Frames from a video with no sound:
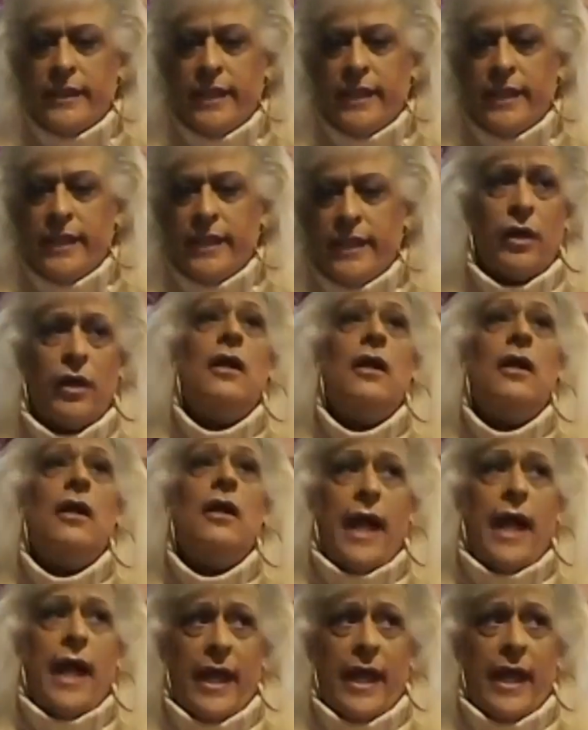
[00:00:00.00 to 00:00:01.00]
Uh,
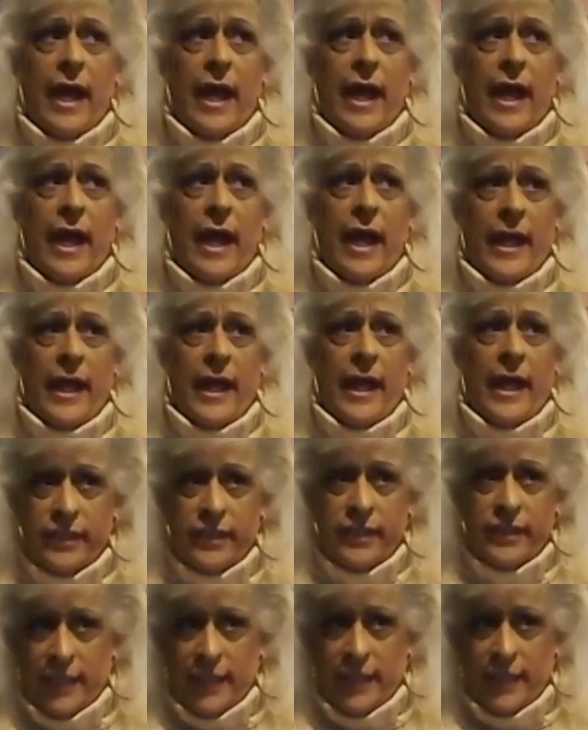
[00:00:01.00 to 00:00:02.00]
AI doesn't have
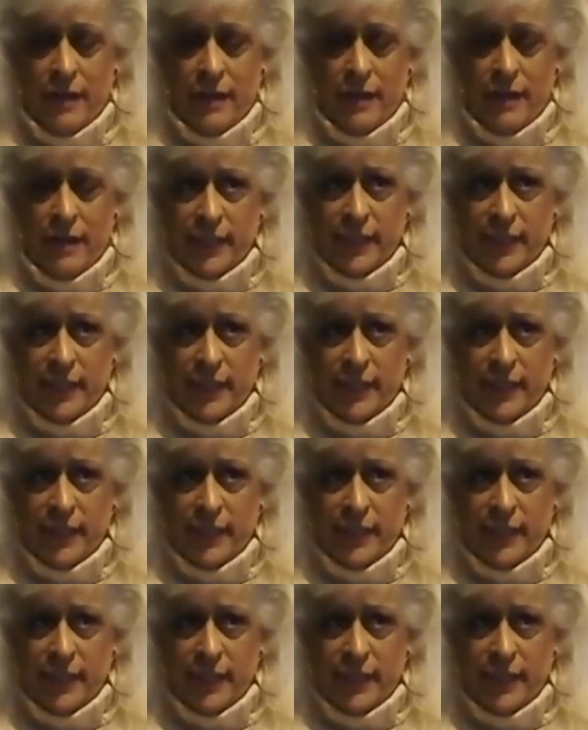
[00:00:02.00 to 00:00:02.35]
feelings.